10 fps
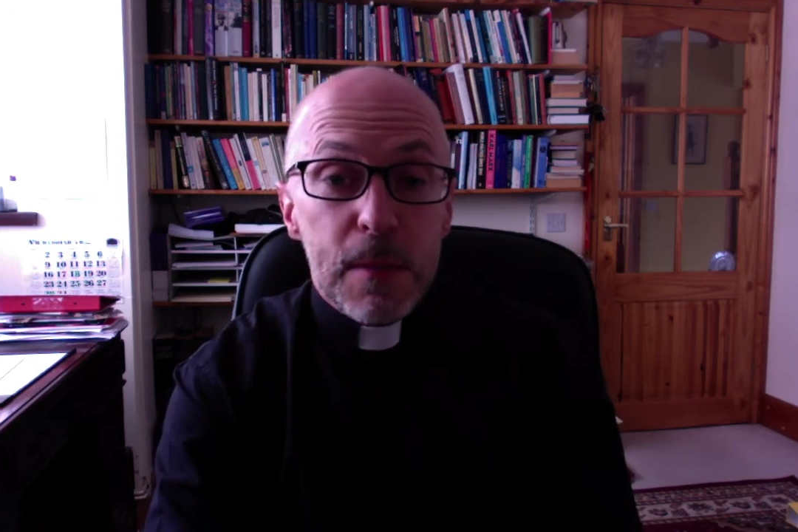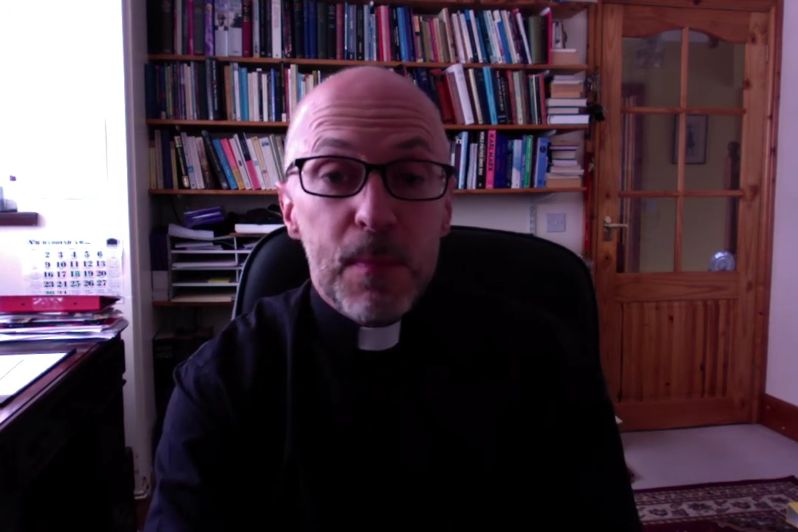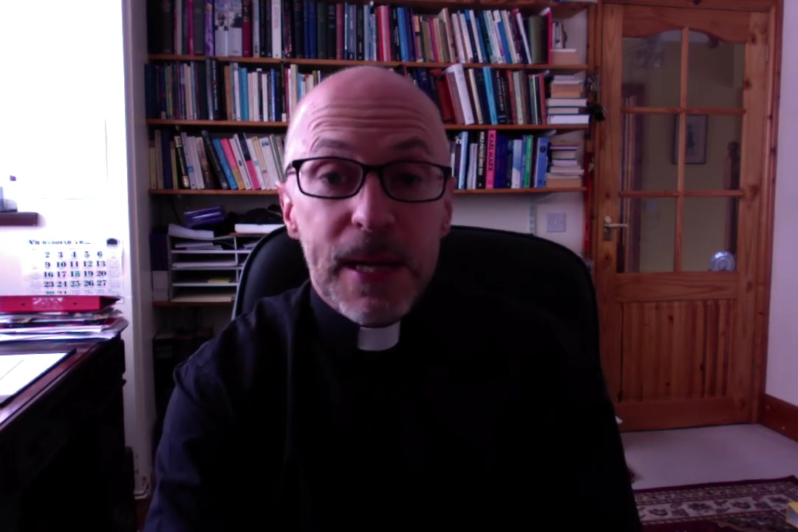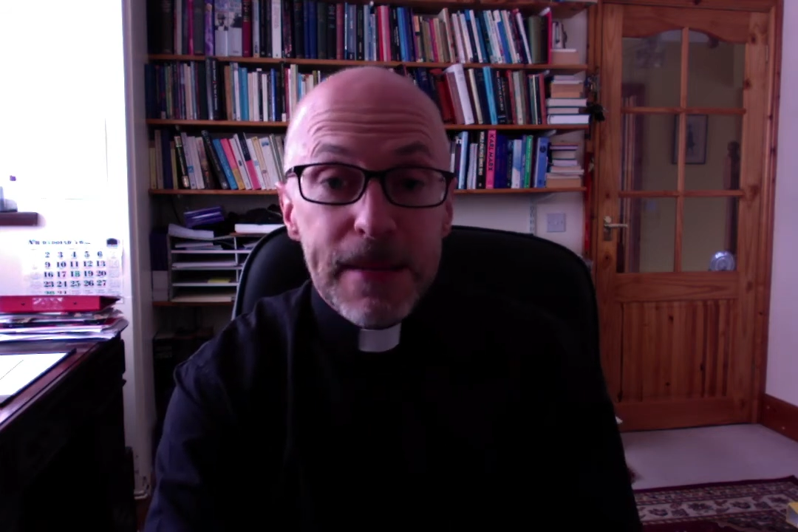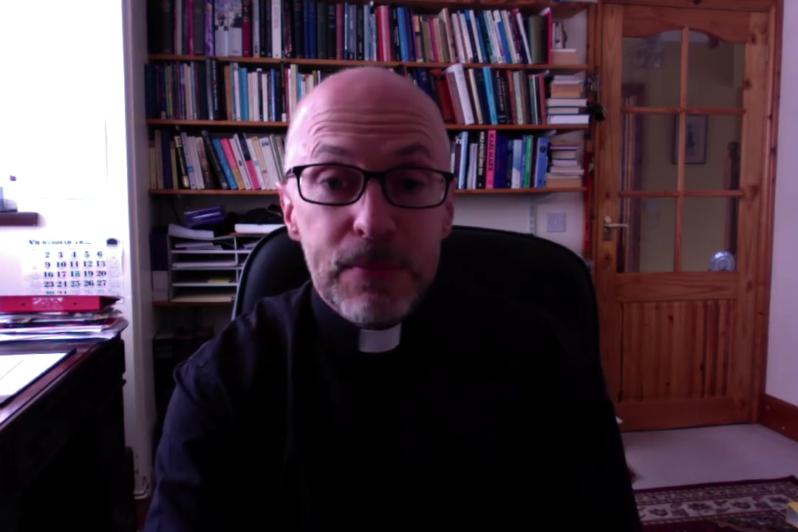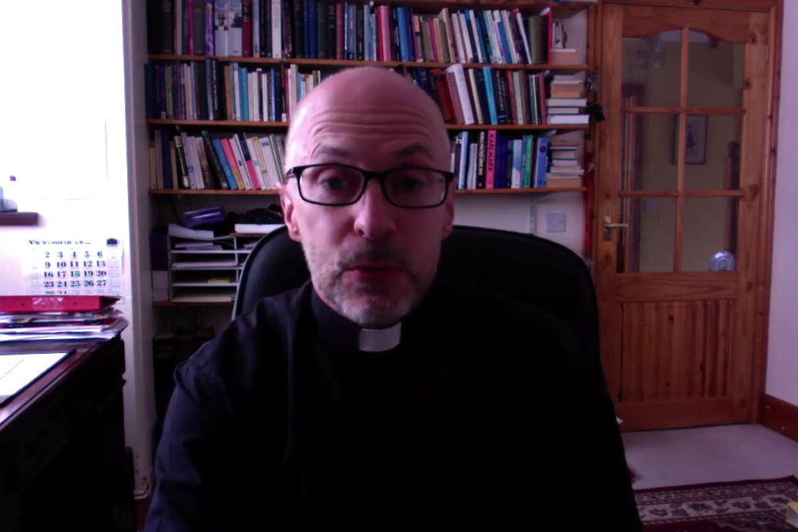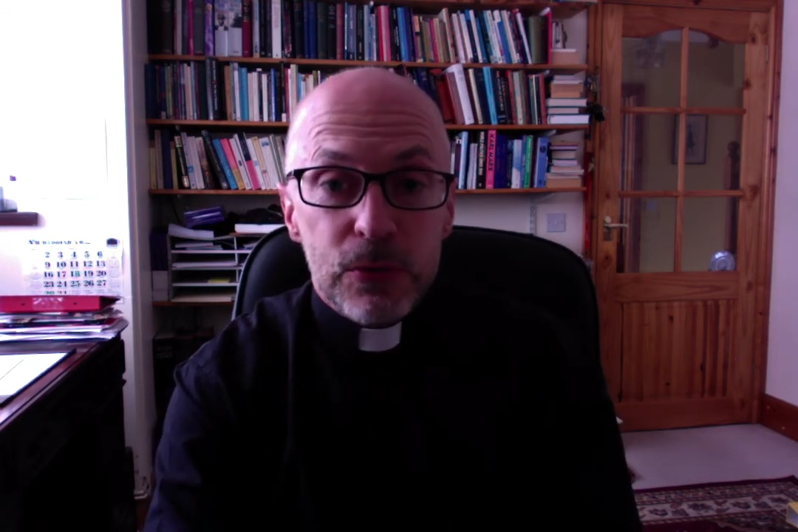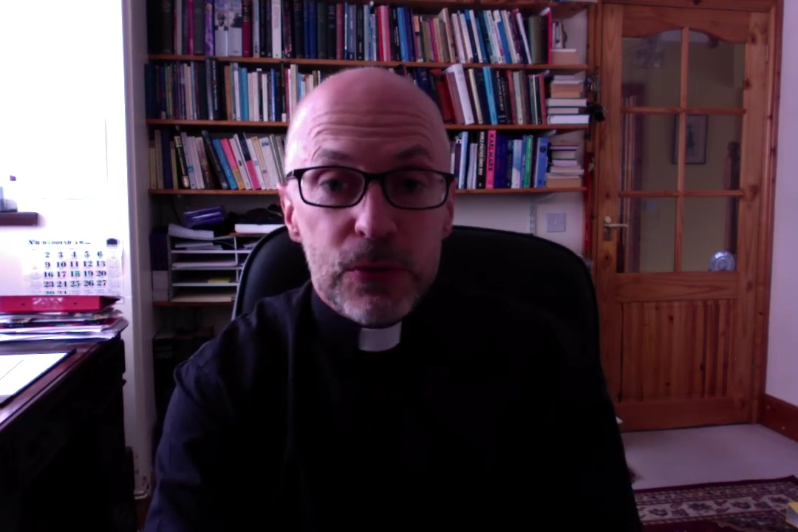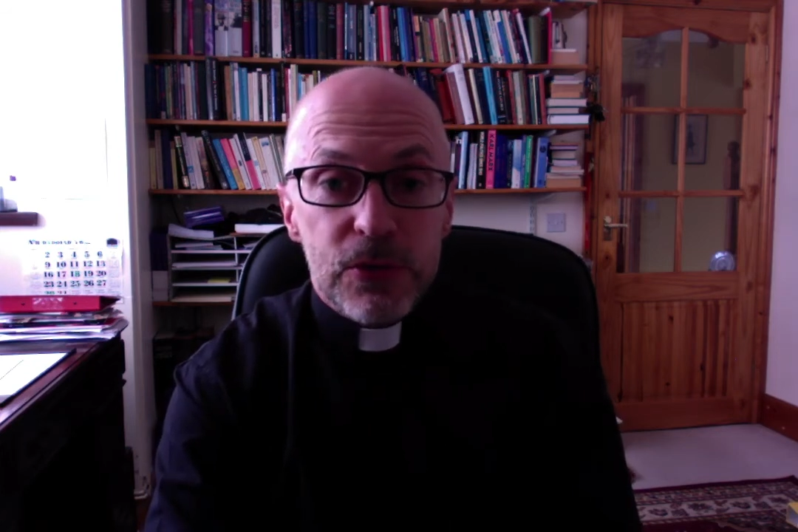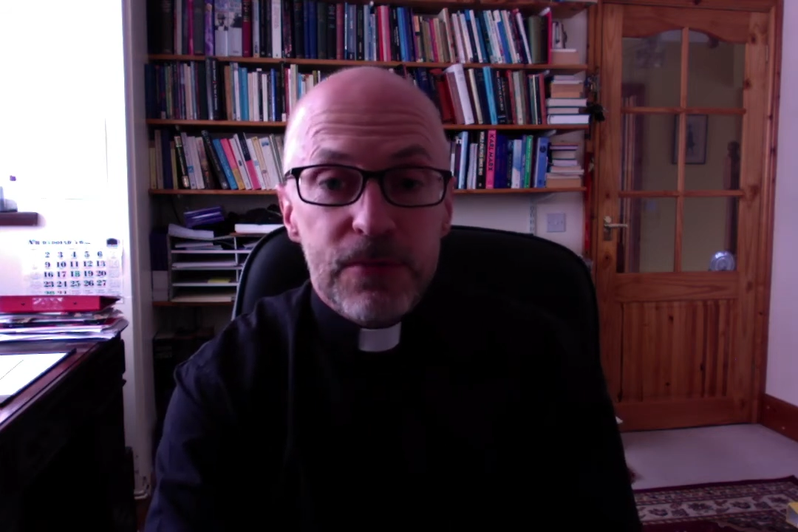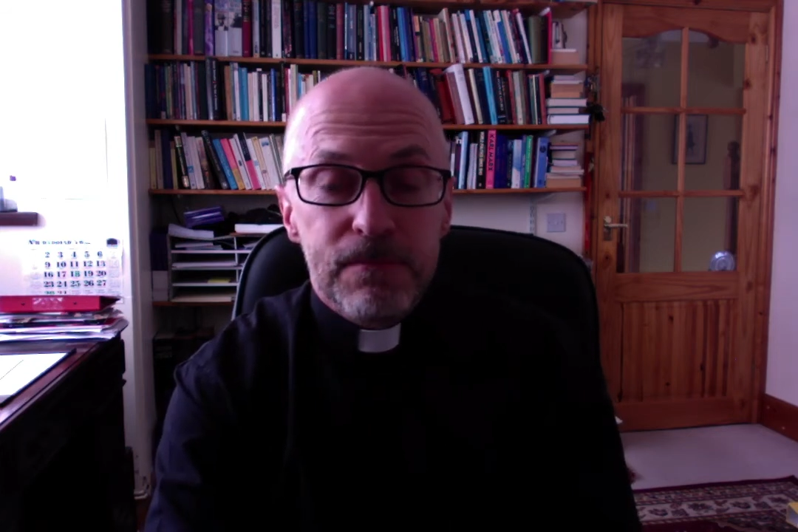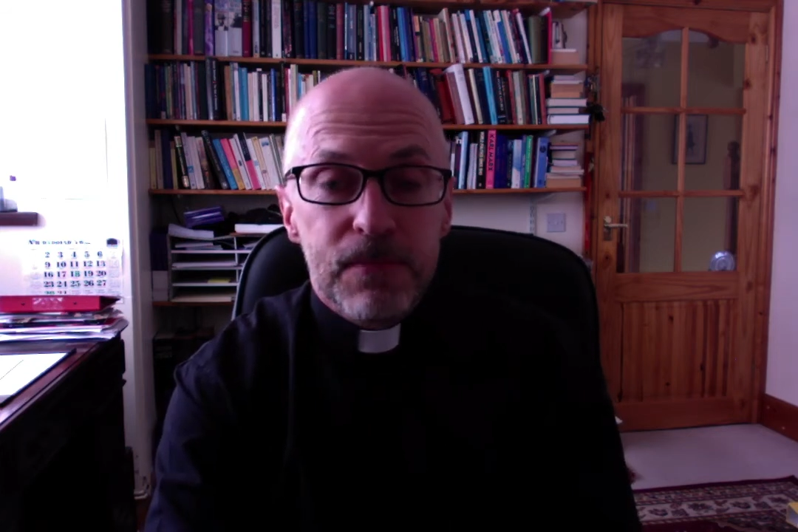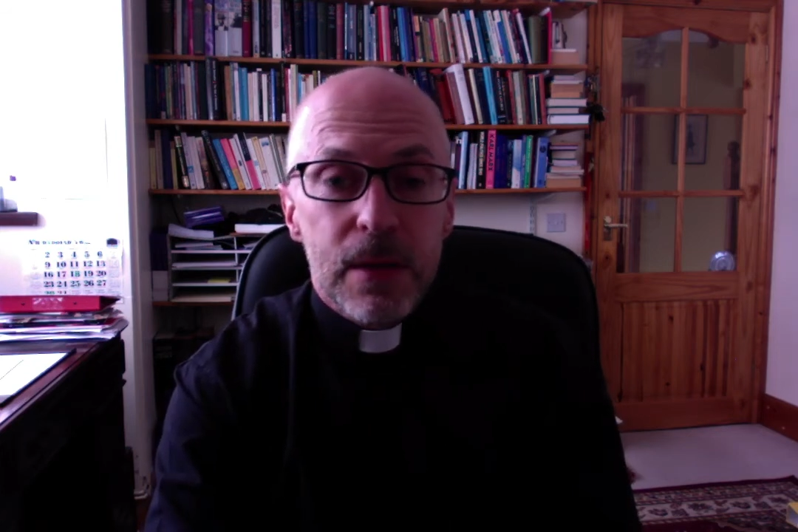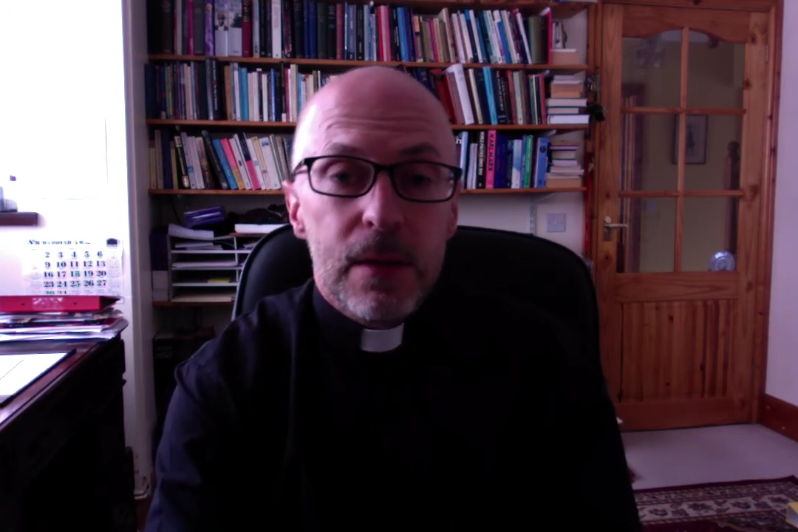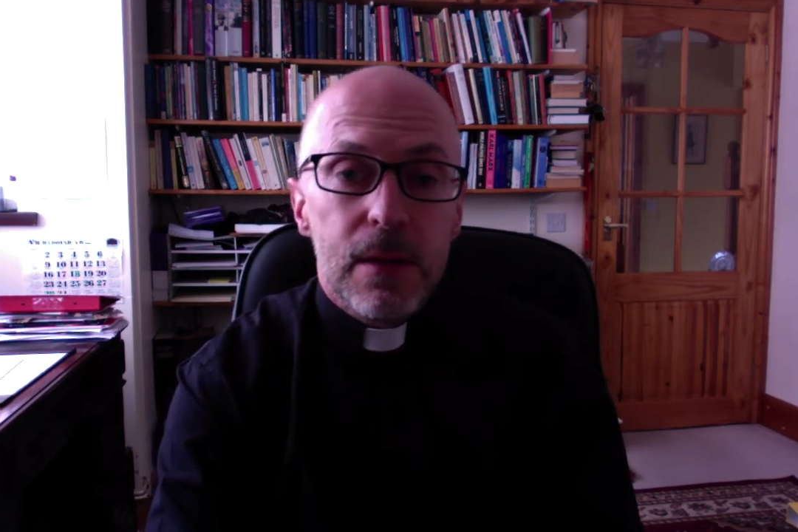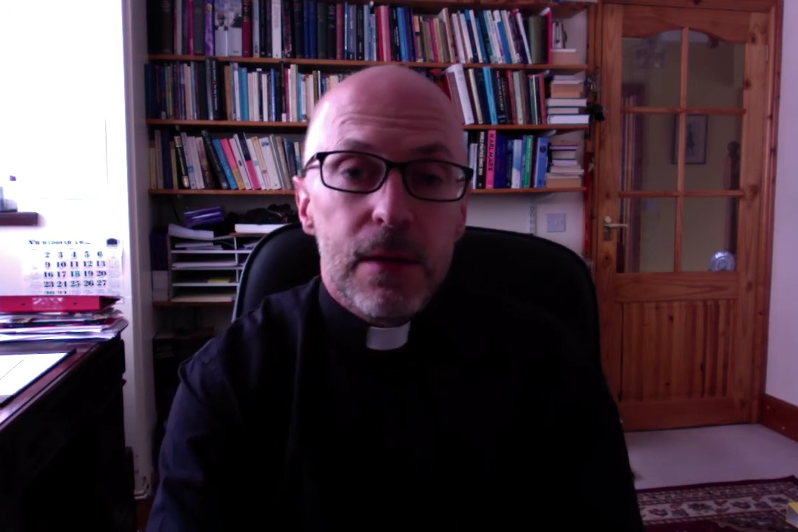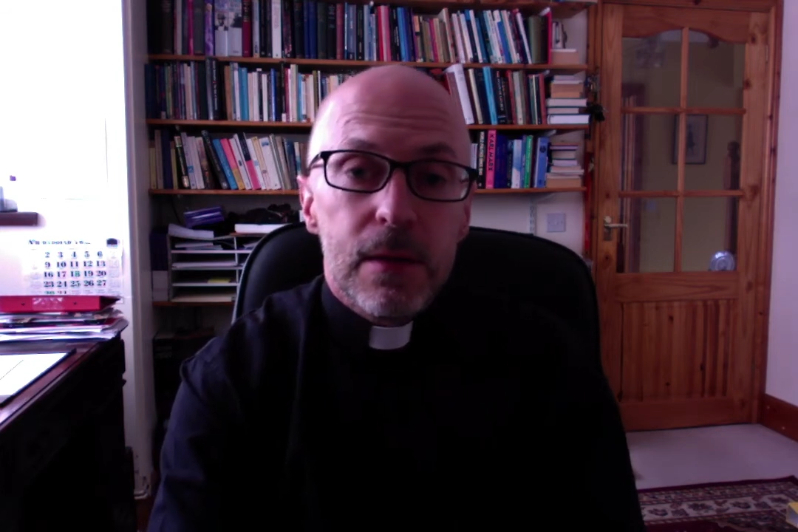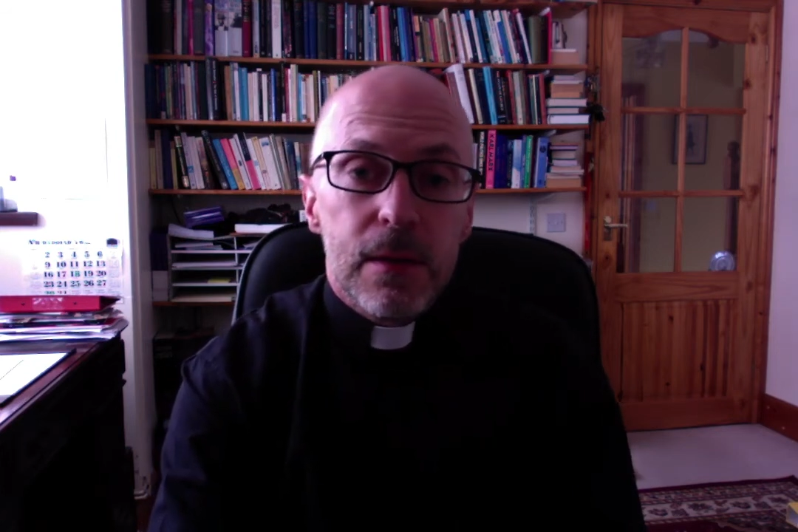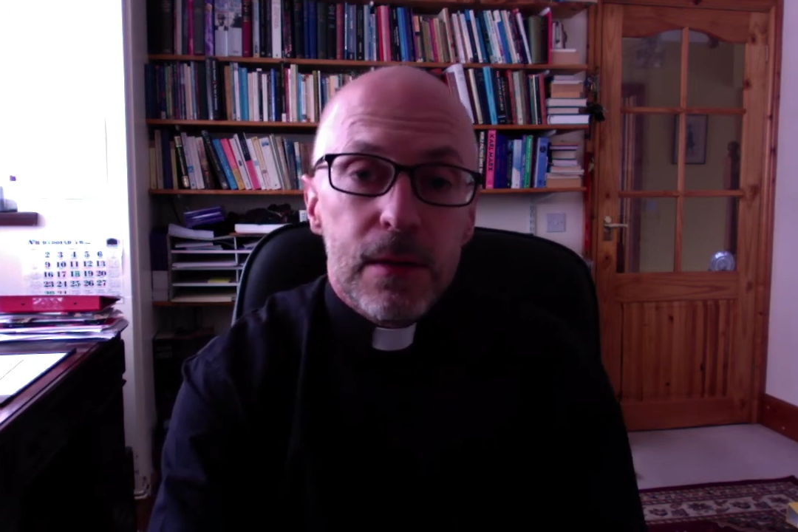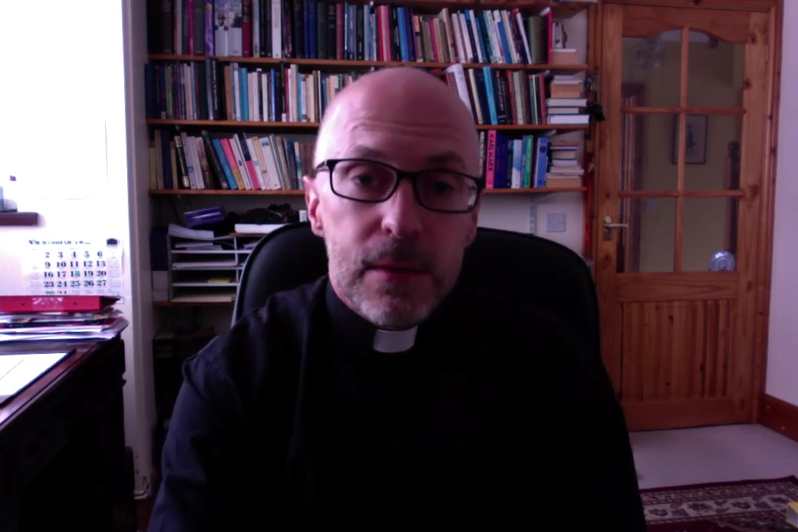peoples.
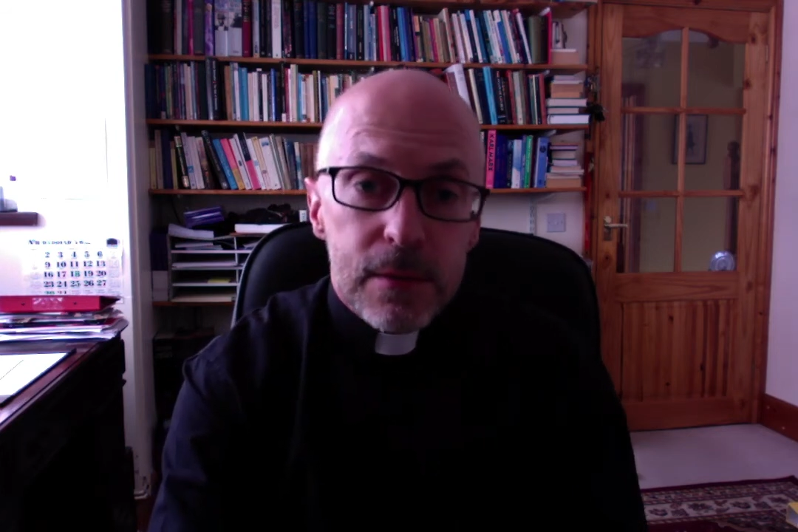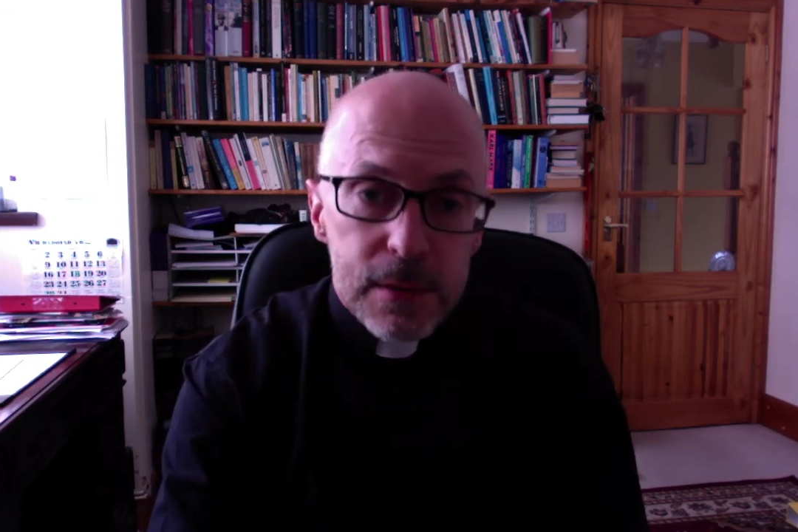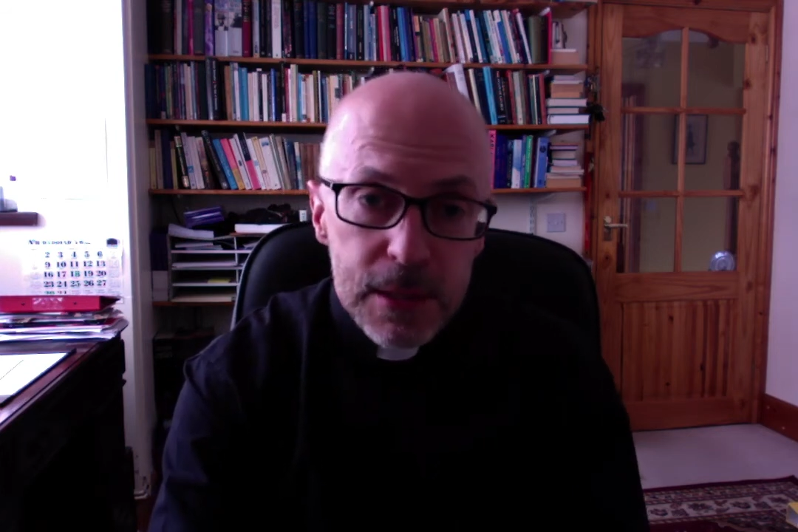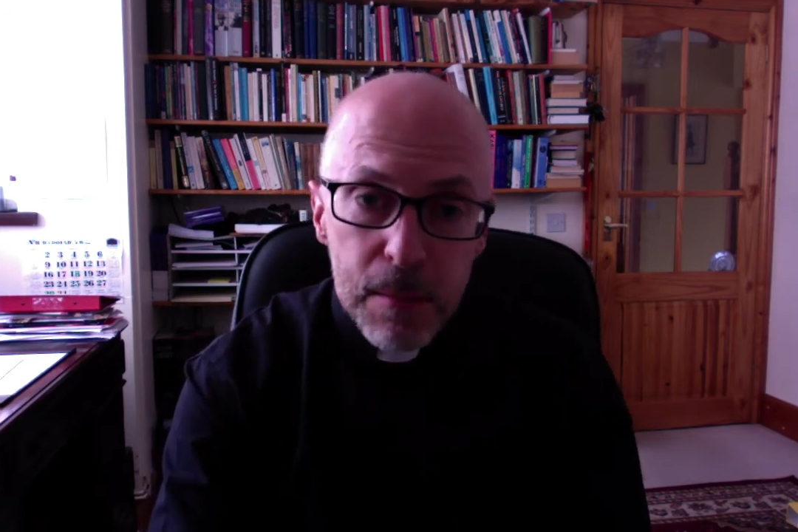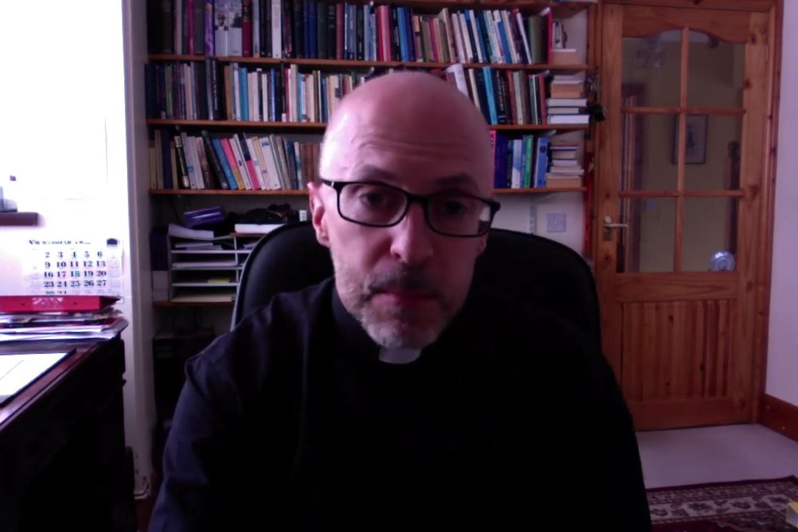Some